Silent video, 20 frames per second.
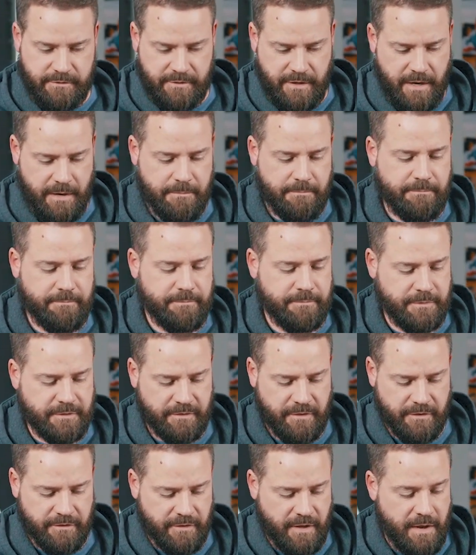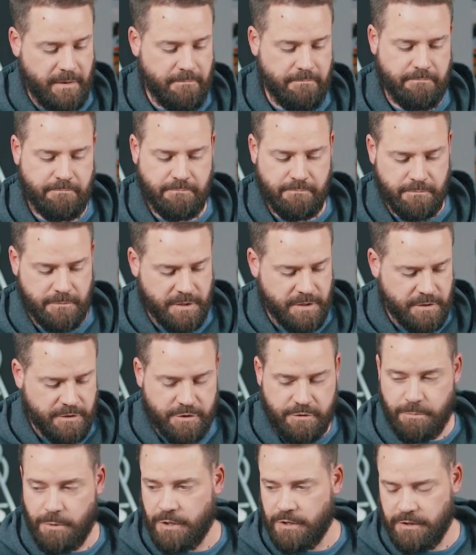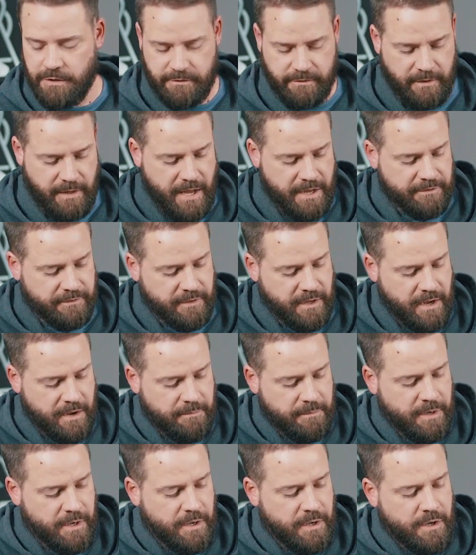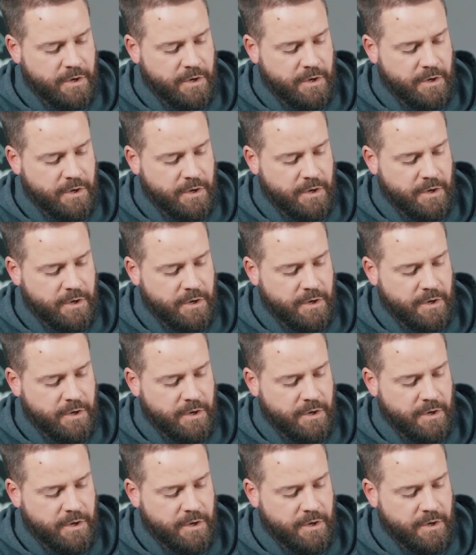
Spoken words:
same spiel as last time.